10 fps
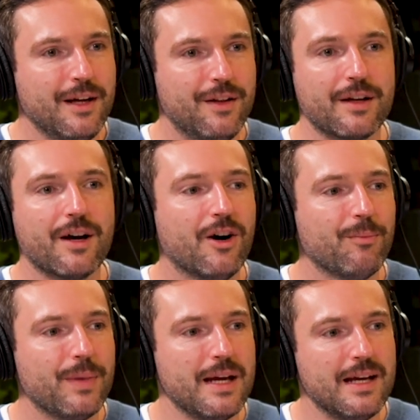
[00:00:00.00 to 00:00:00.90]
that
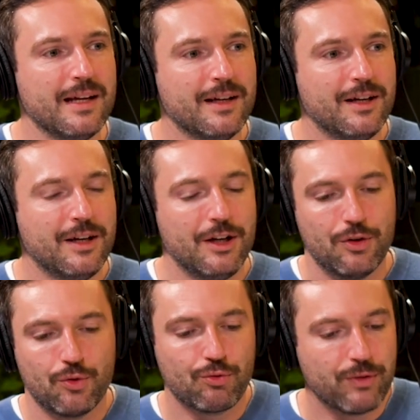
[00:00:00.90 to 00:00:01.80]
can't be
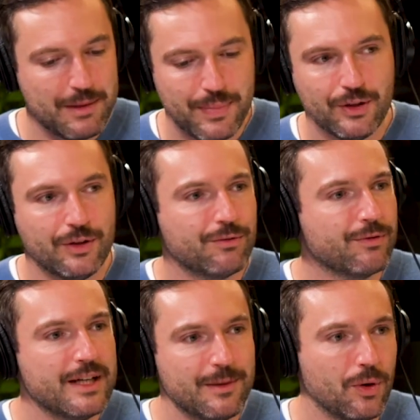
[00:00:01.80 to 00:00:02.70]
rebuilt,
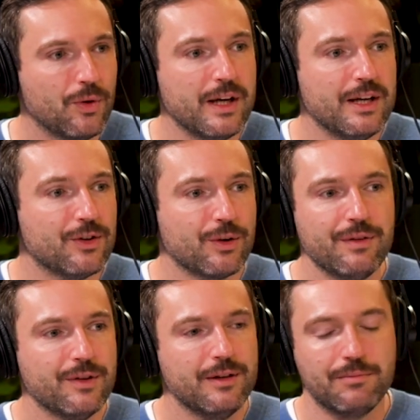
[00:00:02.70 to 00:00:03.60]
redeployed, or
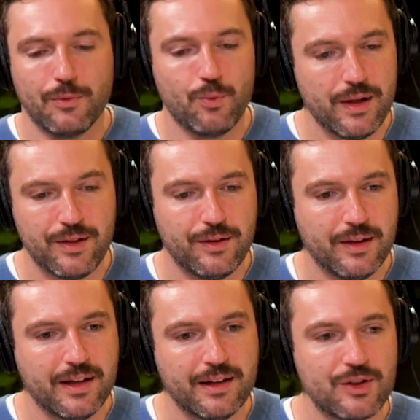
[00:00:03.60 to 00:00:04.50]
even with
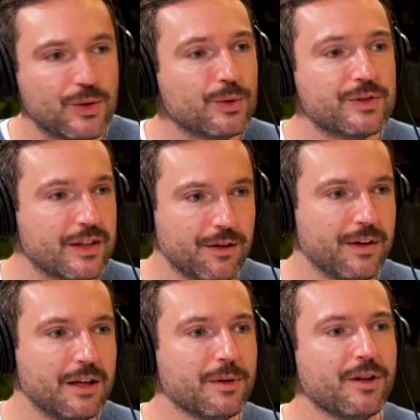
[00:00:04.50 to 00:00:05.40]
the tools that are
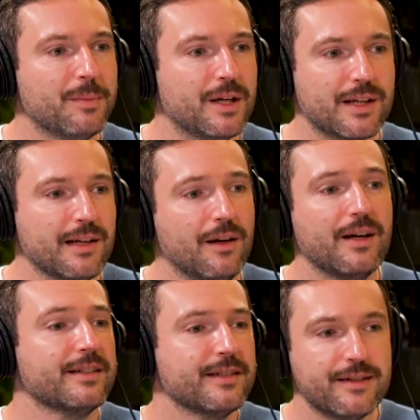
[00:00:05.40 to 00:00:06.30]
available in the market,
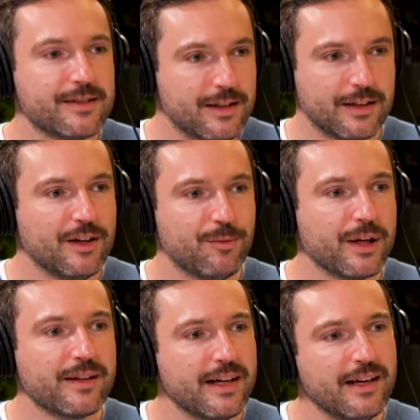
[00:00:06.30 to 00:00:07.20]
licensed to kind of
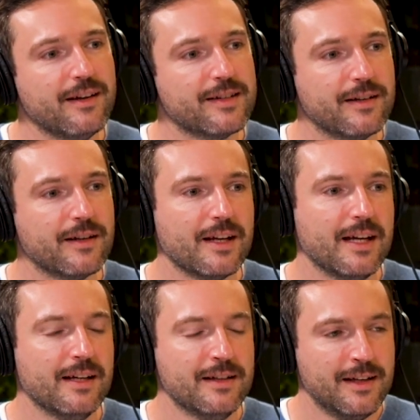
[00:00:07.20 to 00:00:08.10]
bring that in
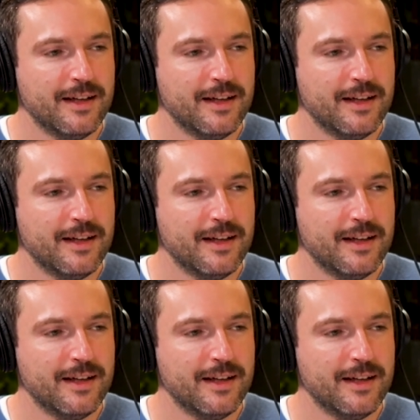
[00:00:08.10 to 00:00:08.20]
internally